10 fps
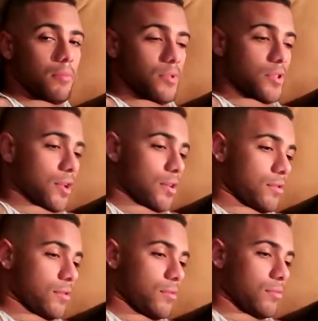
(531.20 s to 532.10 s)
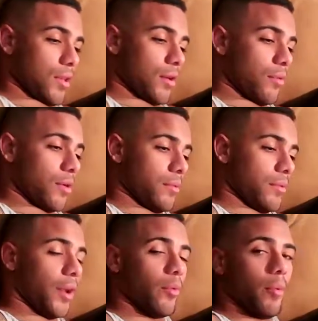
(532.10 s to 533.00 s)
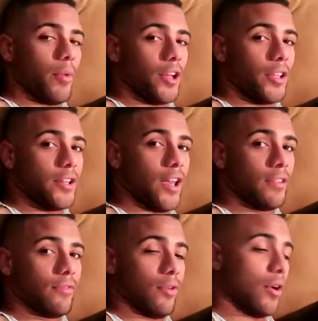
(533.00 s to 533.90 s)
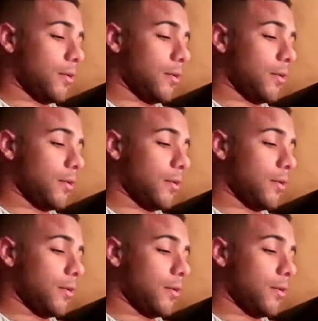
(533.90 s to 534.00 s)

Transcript: besides, they don't want they don't want me on the dance floor.